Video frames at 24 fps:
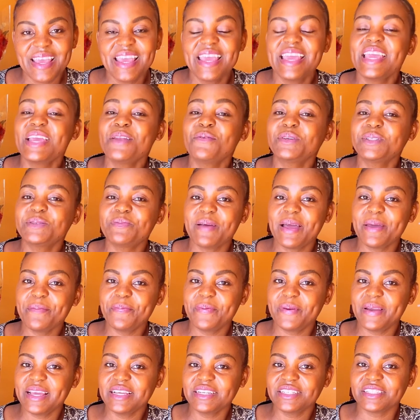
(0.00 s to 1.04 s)
It was my
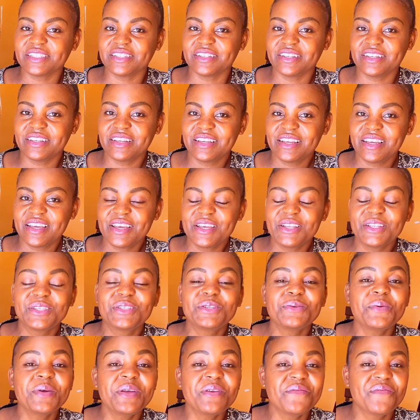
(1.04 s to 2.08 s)
pleasure
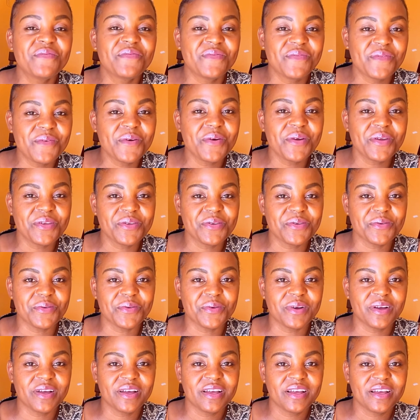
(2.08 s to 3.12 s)
doing for
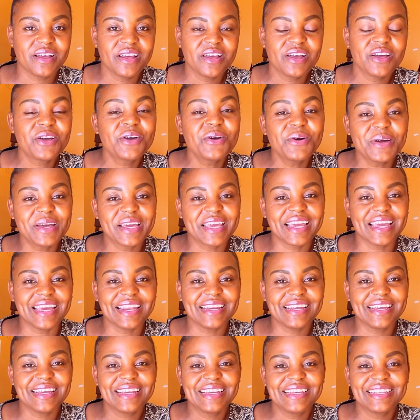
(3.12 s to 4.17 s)
you,
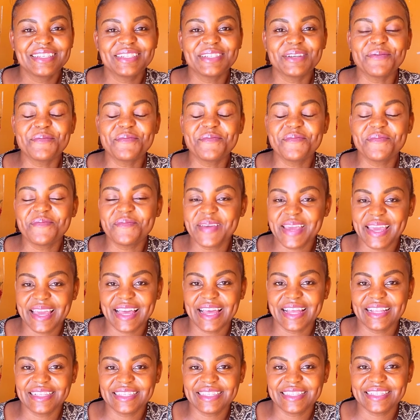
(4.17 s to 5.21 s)
cooking
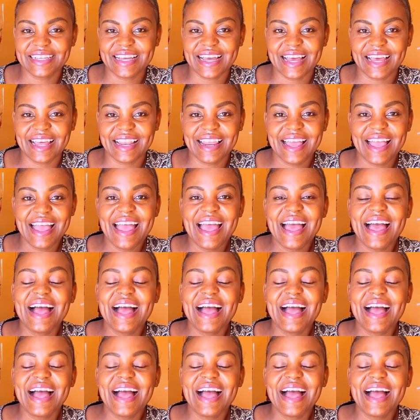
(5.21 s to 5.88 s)
Jamaican style.